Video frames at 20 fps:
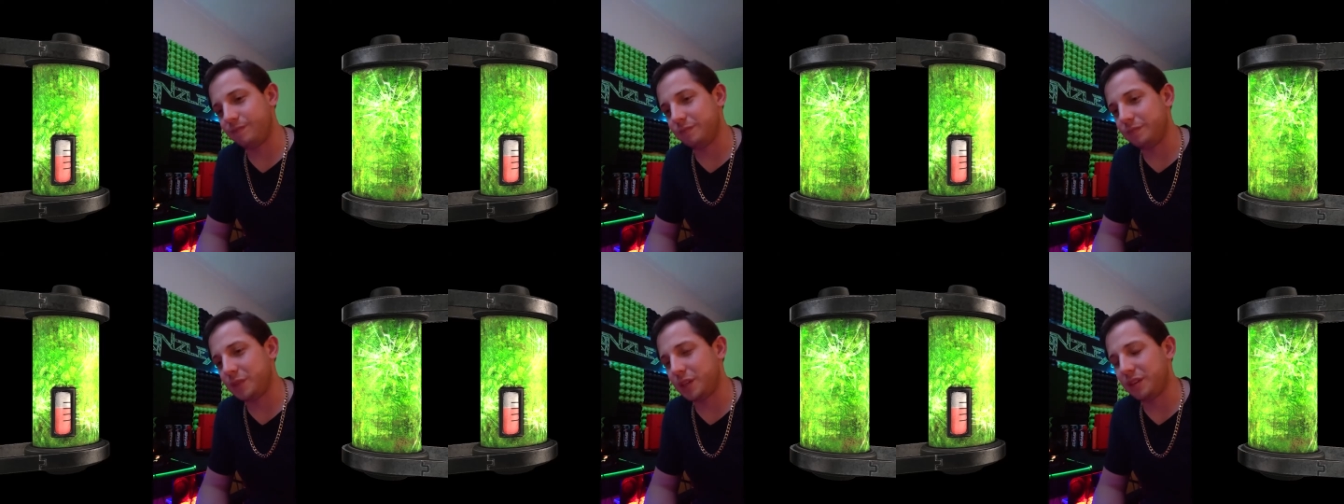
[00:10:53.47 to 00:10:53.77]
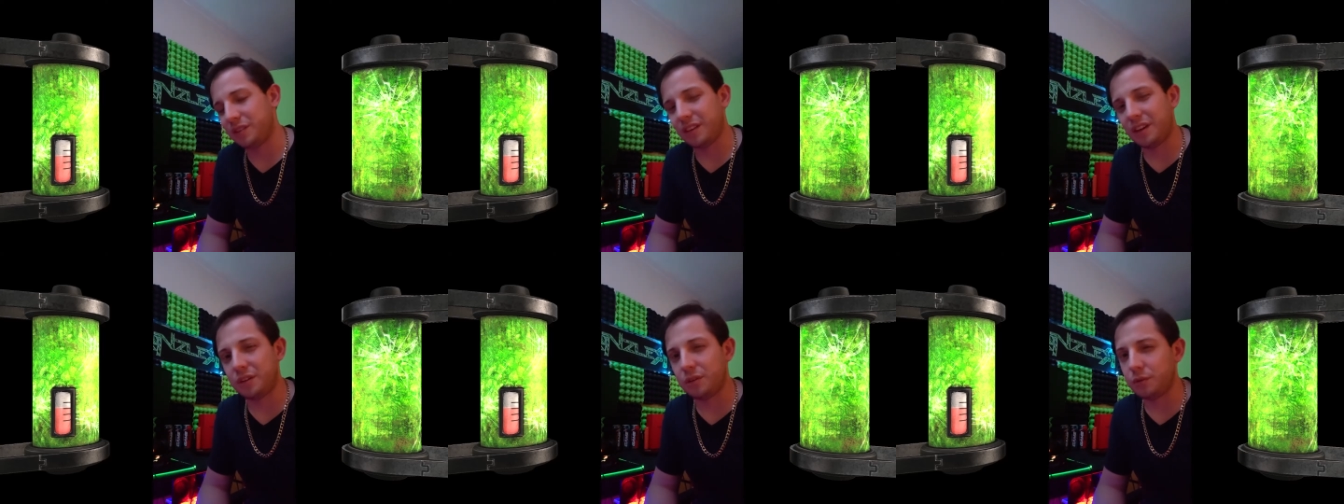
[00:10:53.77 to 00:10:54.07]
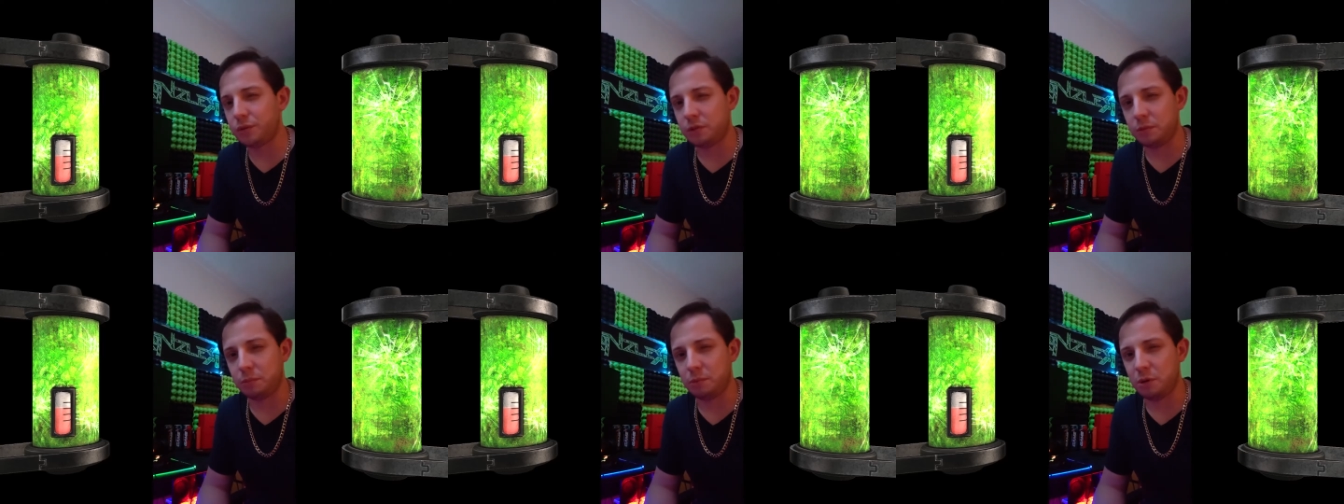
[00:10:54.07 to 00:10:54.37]
because I know
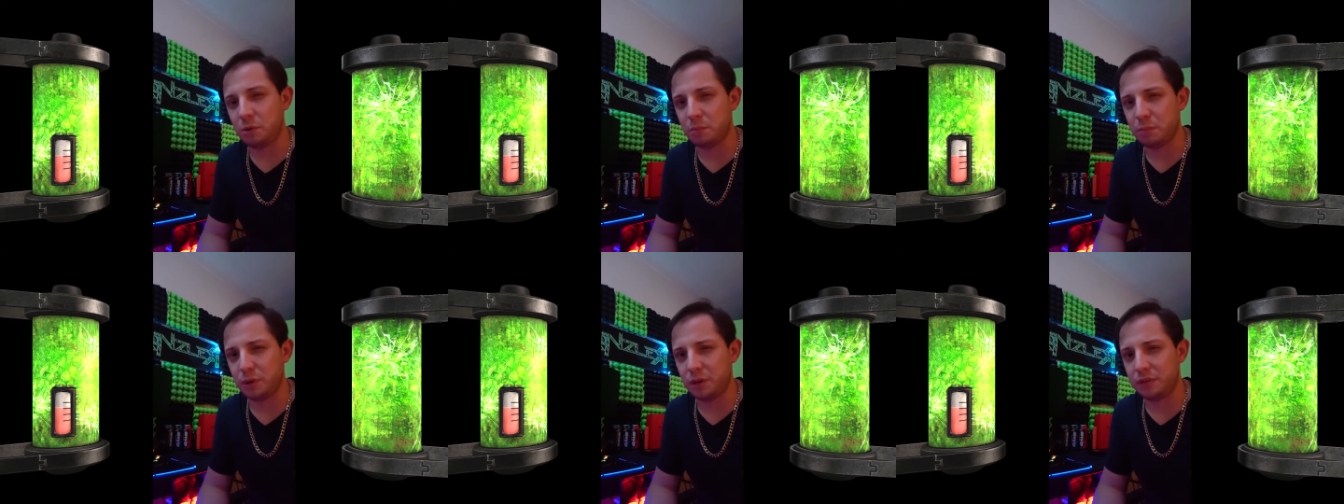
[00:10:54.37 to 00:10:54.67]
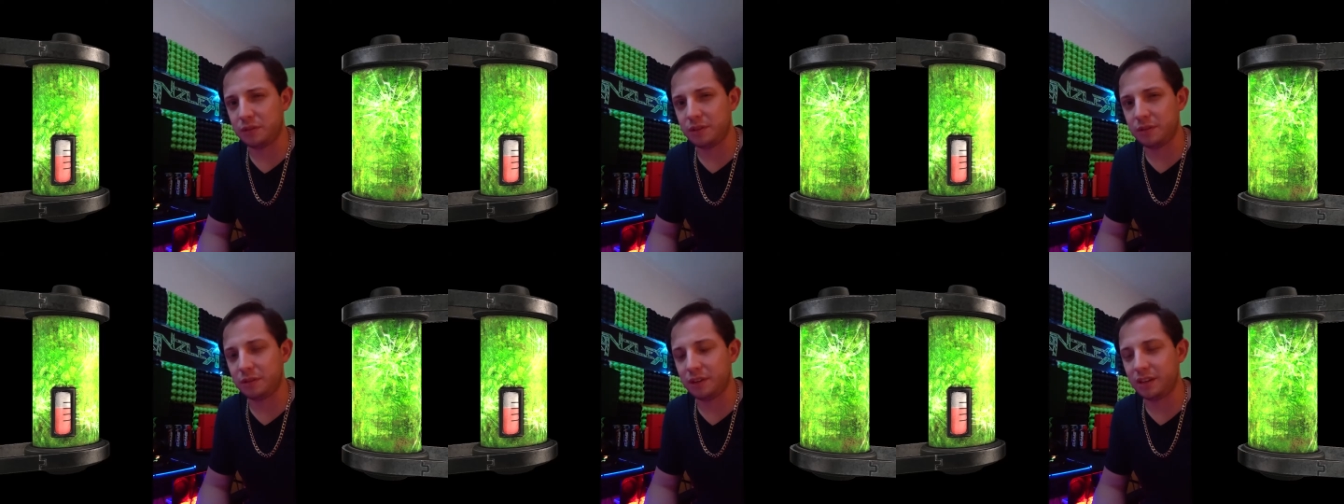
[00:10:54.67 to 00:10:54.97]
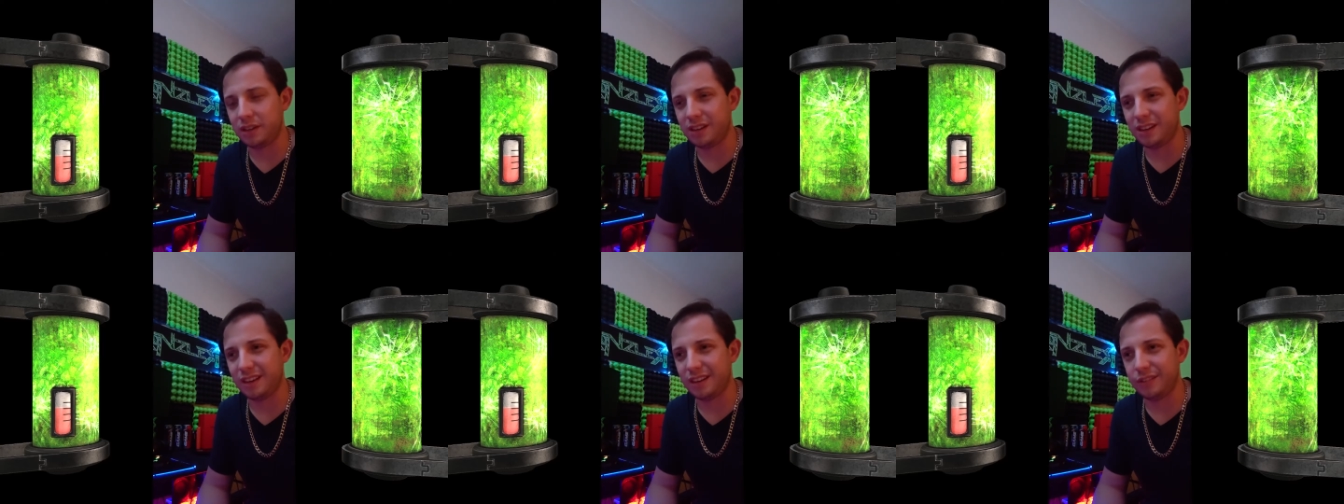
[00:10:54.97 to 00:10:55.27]
some companies can
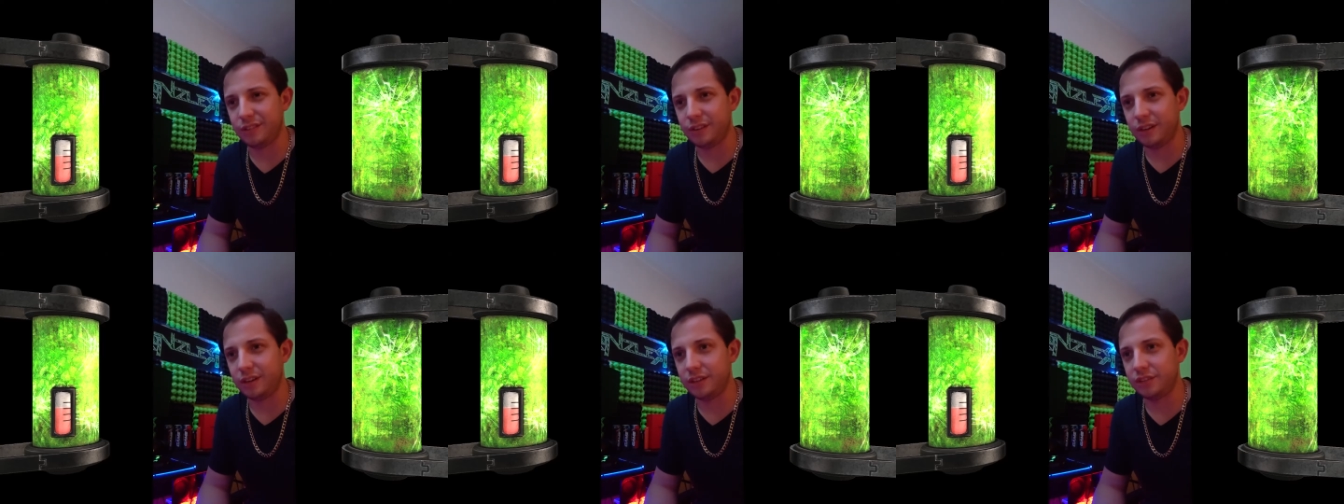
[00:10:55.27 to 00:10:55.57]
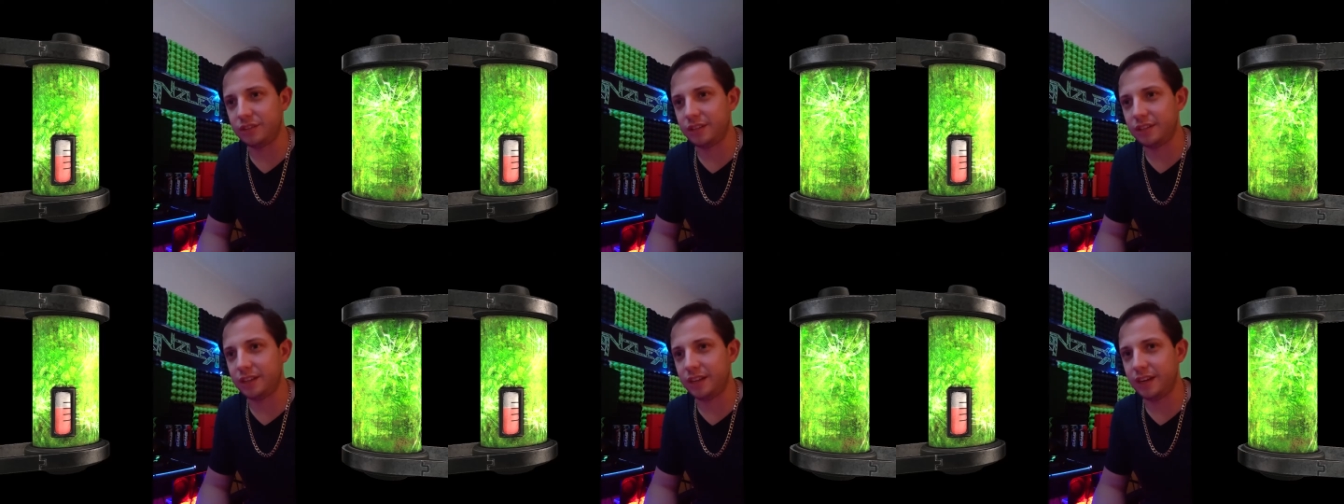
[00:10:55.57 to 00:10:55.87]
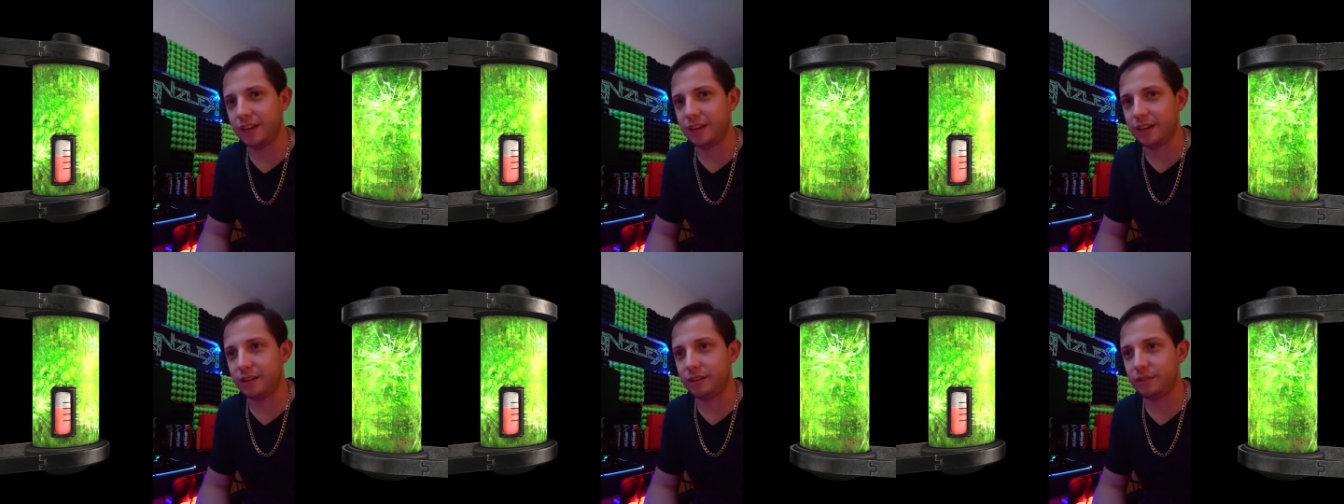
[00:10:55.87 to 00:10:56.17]
get kind of dodgy
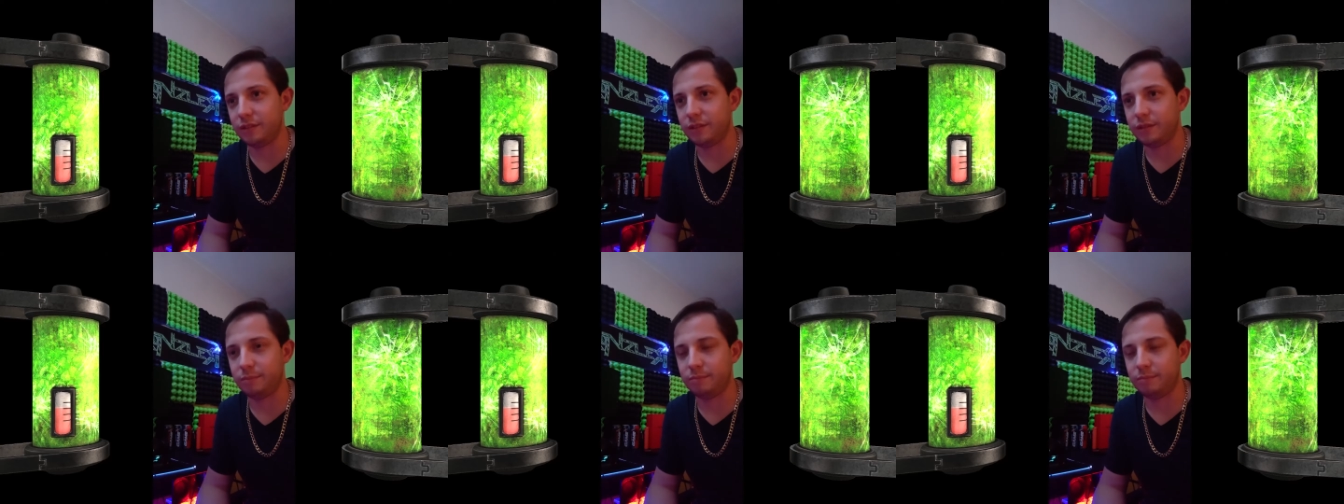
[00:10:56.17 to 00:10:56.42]
and